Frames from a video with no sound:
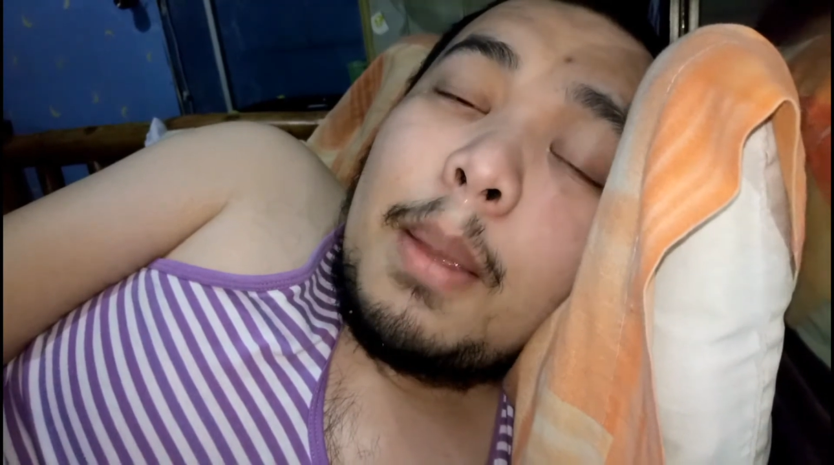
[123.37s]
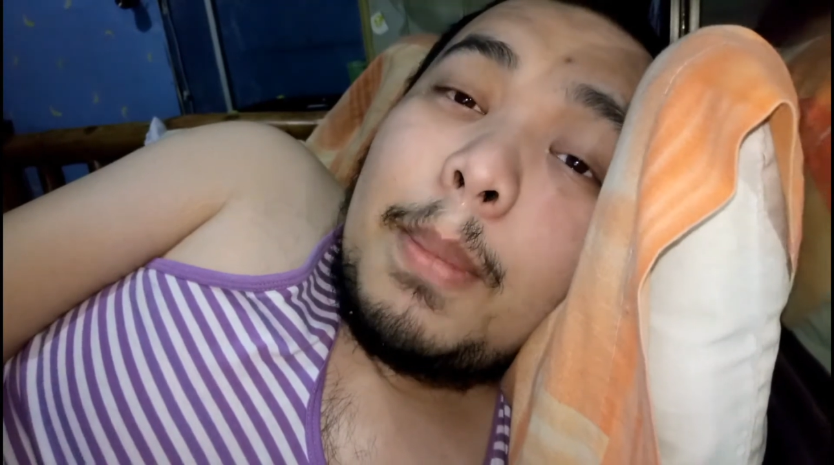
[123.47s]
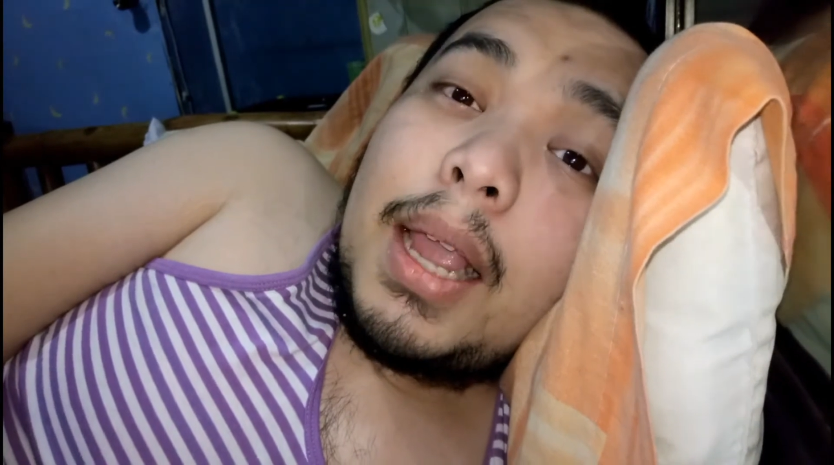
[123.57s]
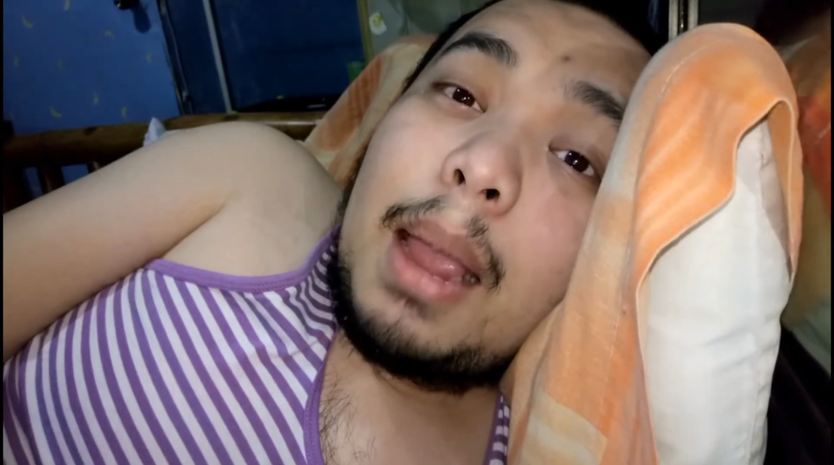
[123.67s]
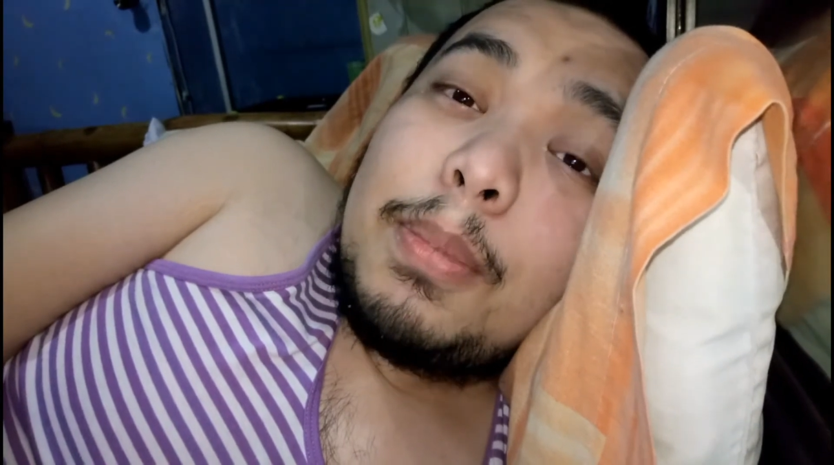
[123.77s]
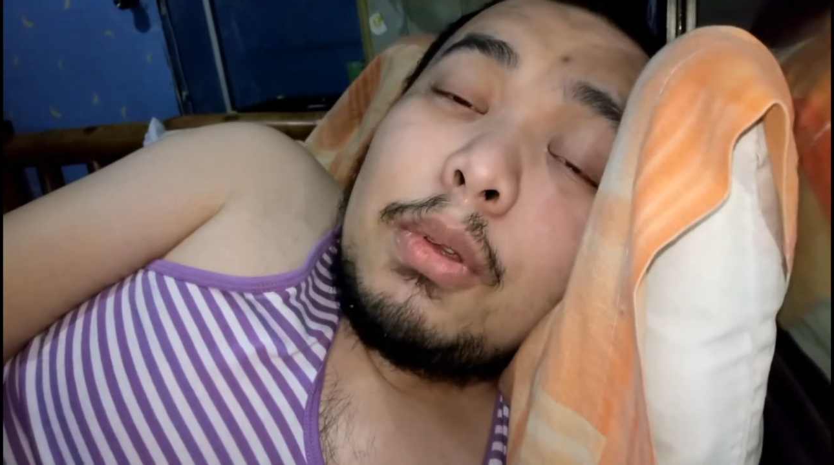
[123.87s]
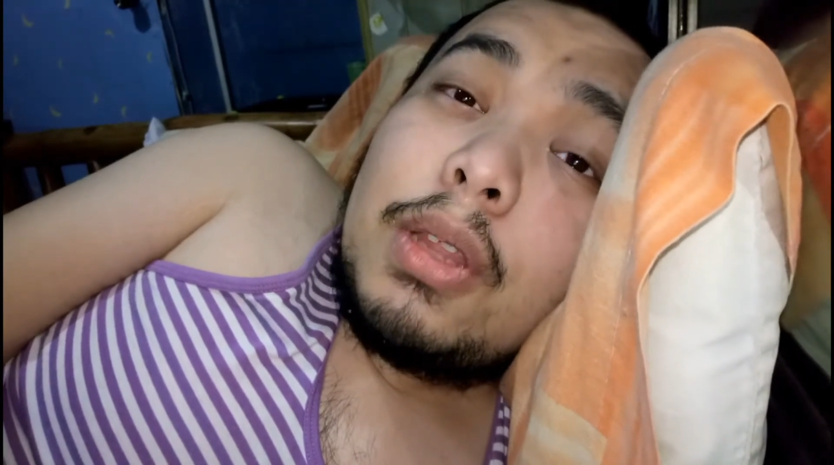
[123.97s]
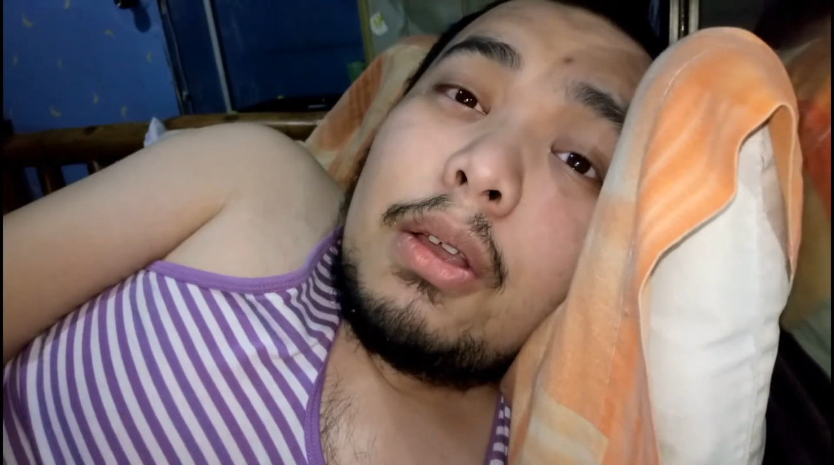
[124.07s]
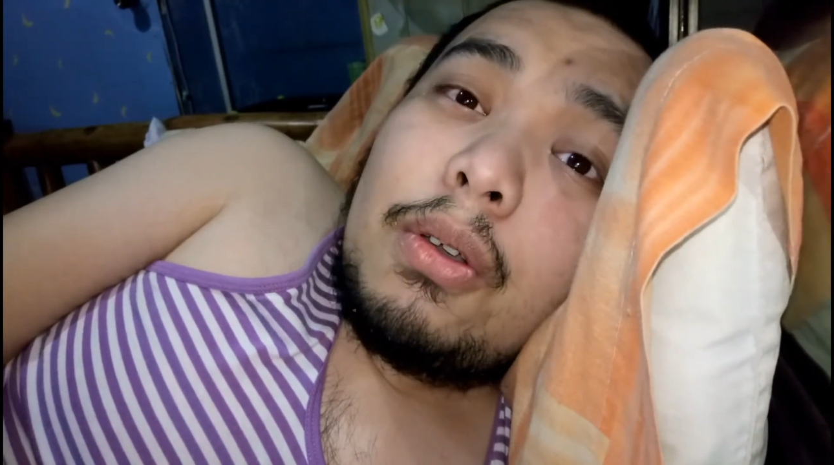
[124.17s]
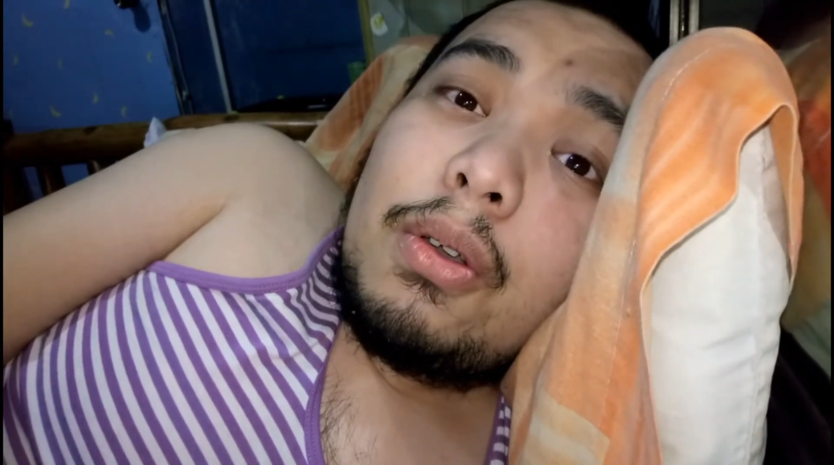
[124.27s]
Mag-upload
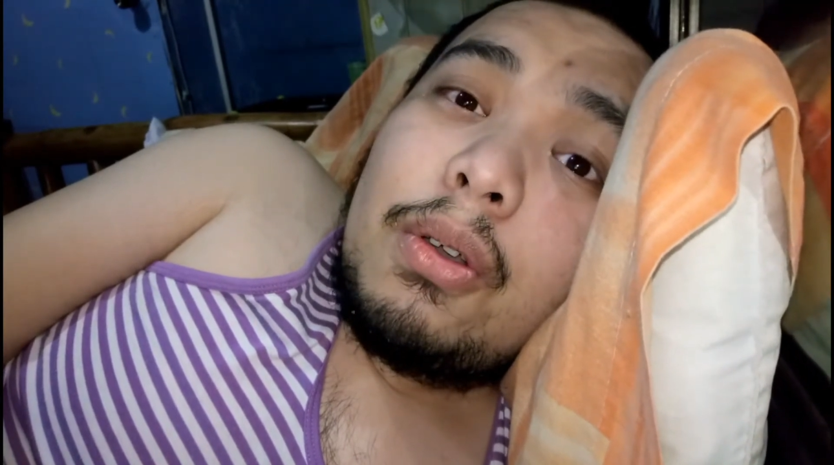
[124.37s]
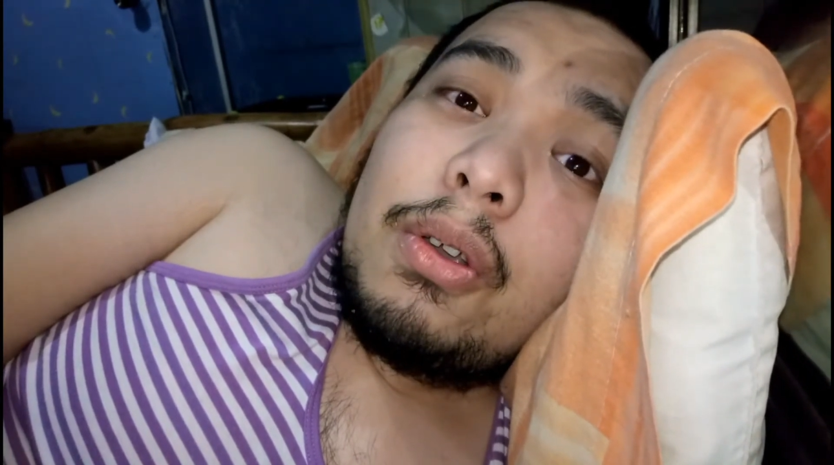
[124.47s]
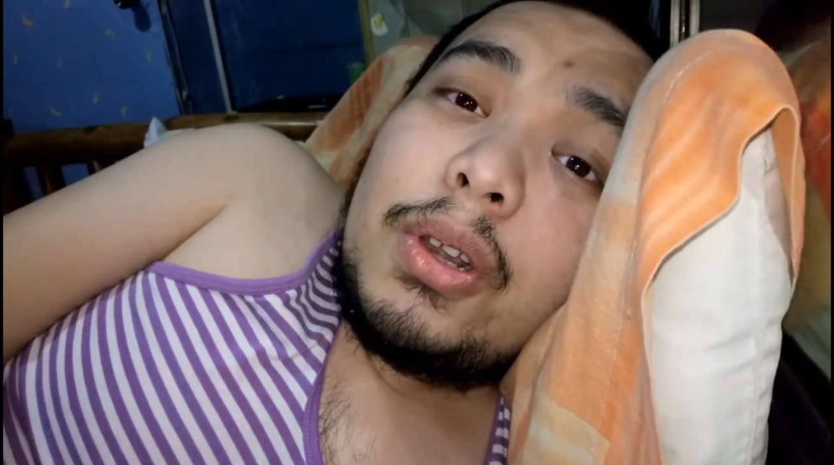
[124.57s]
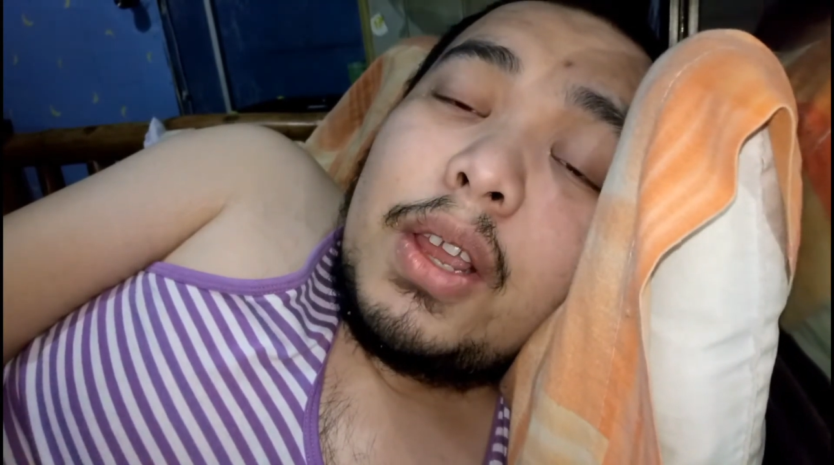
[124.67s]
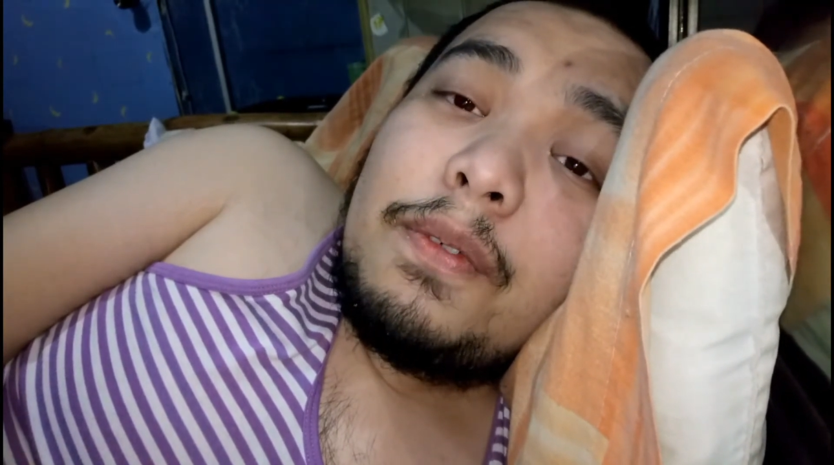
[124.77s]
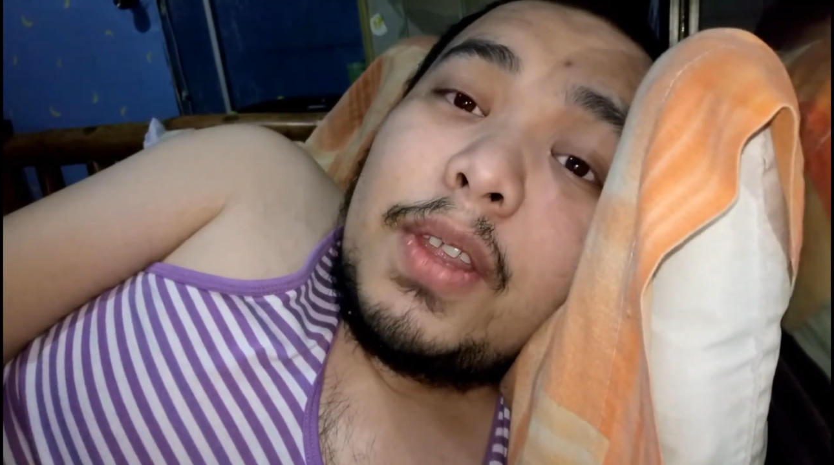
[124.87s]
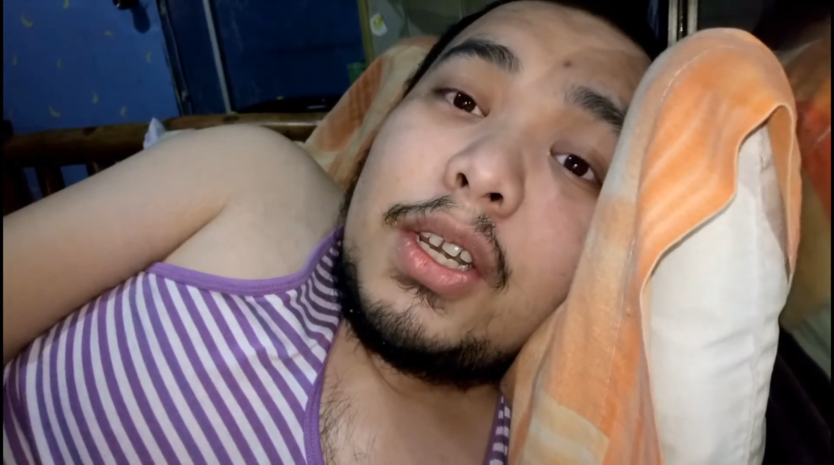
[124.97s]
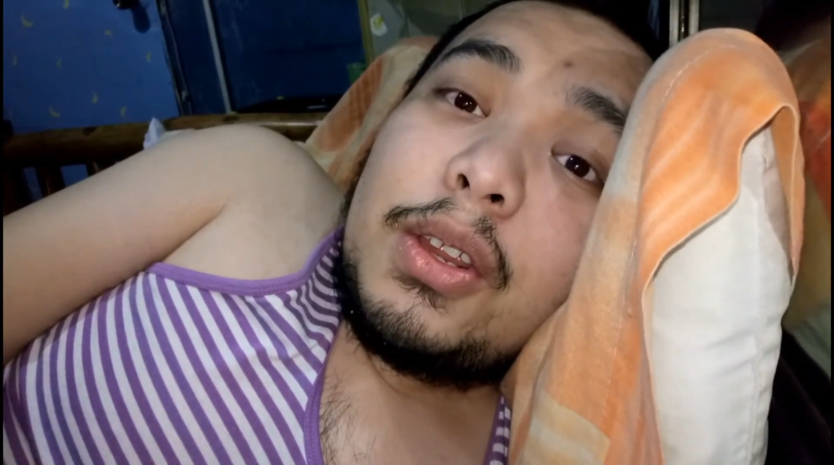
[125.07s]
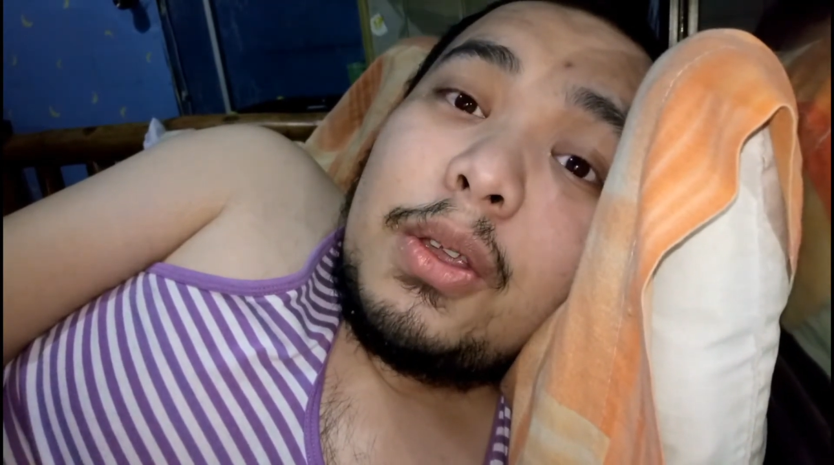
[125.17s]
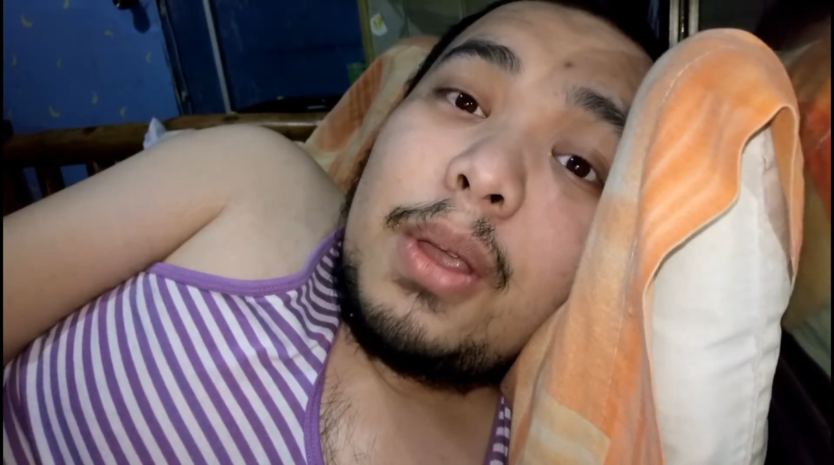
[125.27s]
ako ng
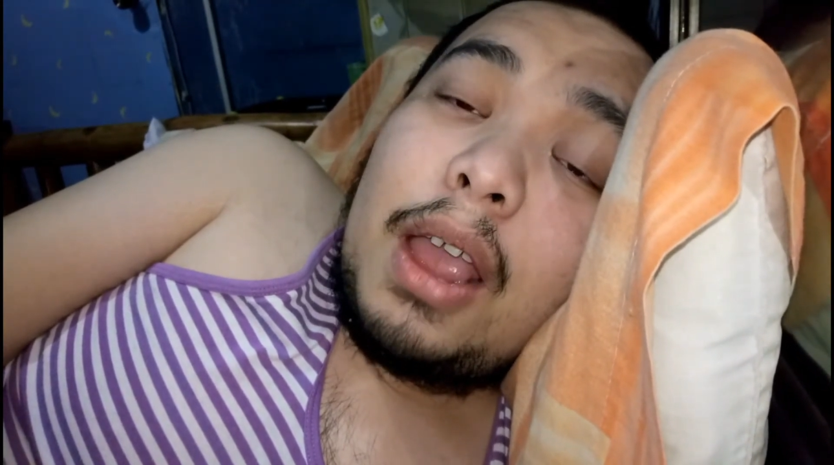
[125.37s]
video